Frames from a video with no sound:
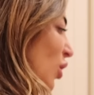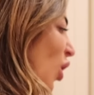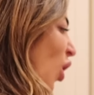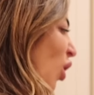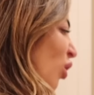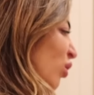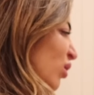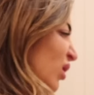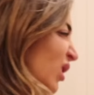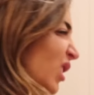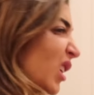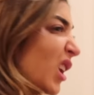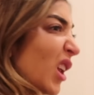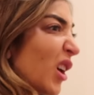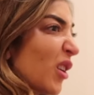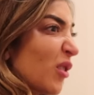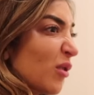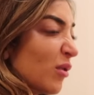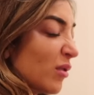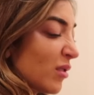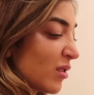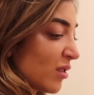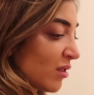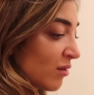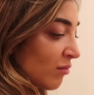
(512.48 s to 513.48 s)
cold
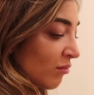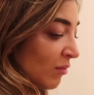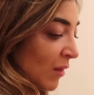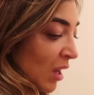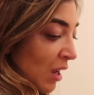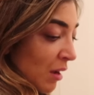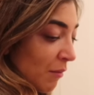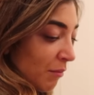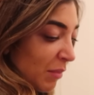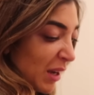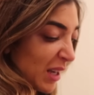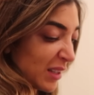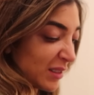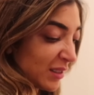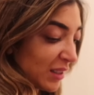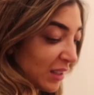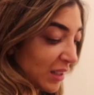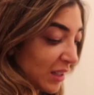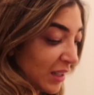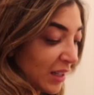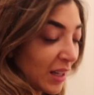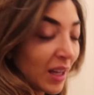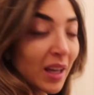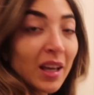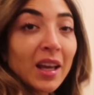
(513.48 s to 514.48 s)
clothes
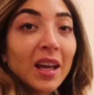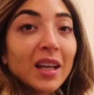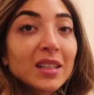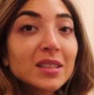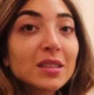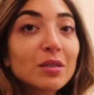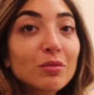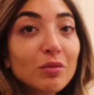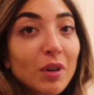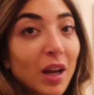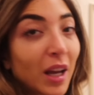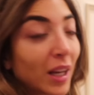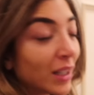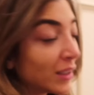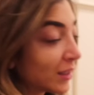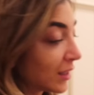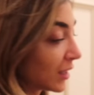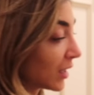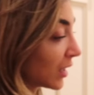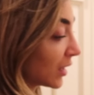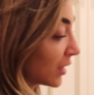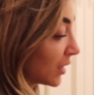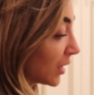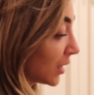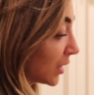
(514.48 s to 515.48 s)
basically in case it rains
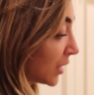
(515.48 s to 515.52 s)
because